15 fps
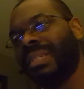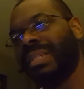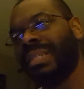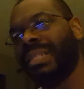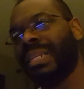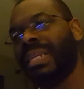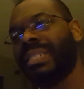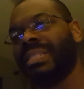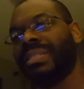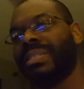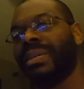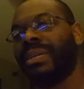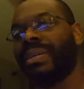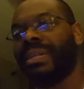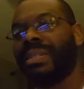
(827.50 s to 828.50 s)
and they
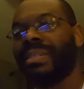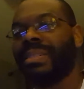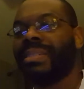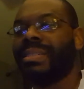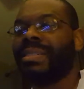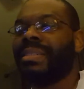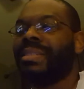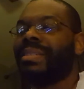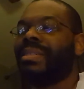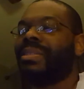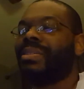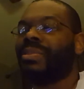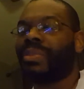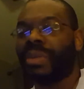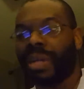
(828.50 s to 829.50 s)
start
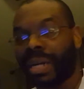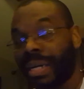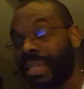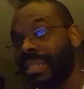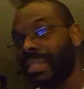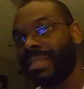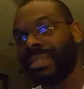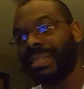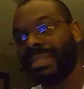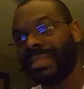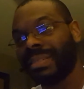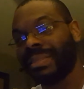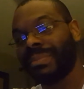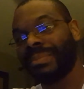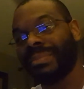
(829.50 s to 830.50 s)
crying,
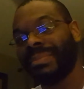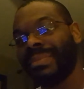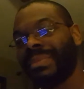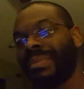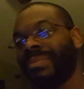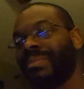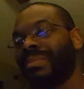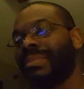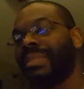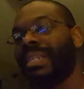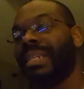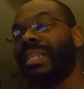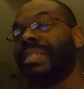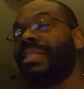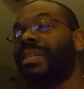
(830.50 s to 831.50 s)

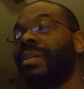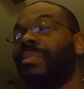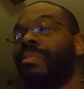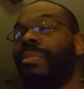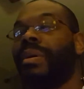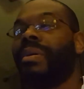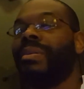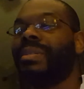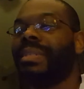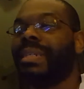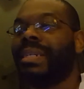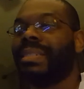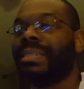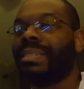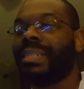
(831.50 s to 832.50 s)
and they start bawling
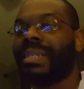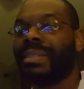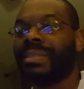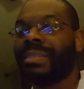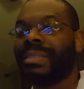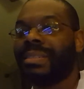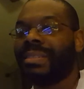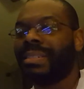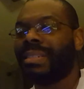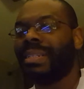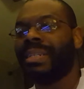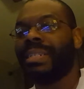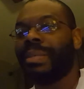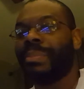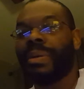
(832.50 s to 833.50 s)
their eyes out. It's
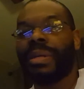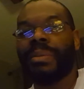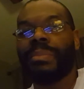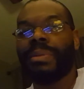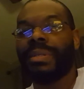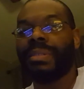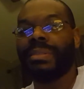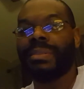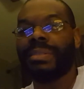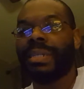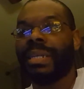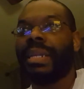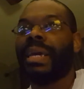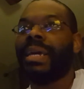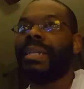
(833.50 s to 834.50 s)
like they might have been,
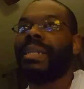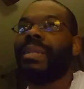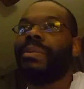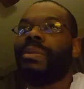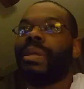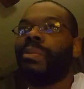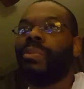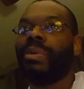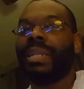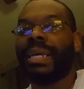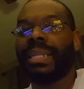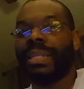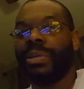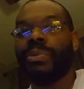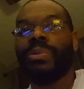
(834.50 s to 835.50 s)
and they weren't
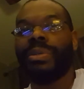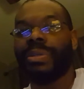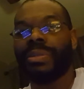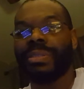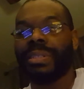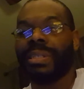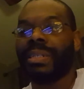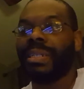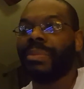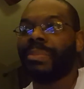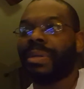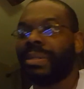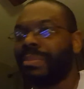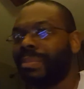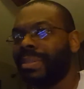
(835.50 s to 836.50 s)
like little girls. It's like they
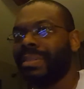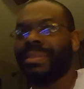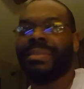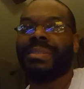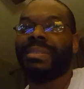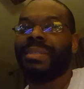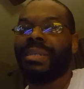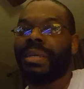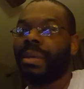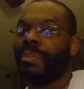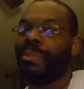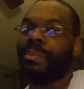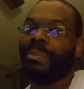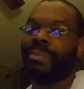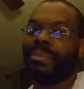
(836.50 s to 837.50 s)
might have been
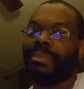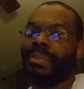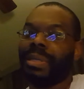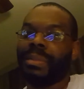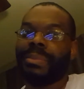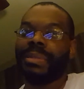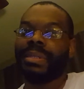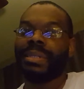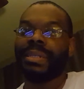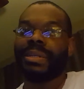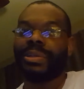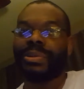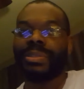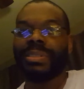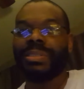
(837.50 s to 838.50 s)
maybe in the
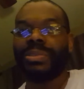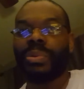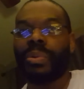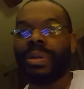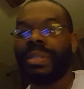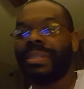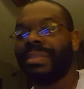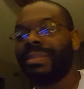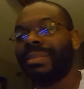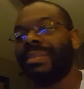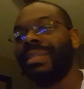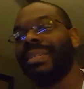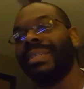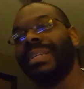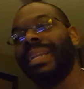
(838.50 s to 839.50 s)
early
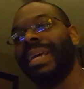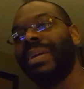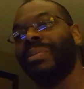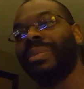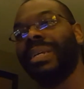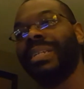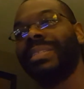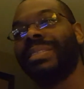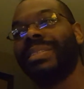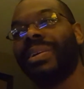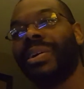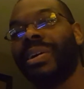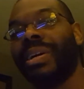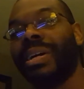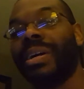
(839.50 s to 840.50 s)
20s. And they
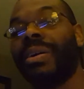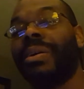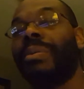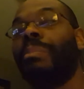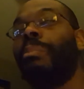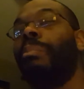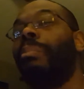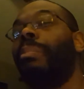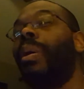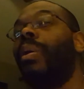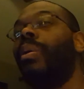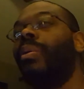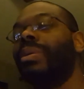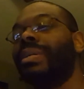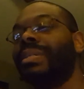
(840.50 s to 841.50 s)
start
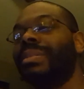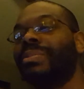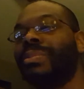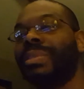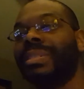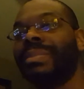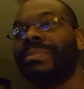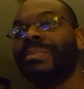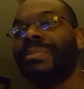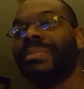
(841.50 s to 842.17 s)
bawling when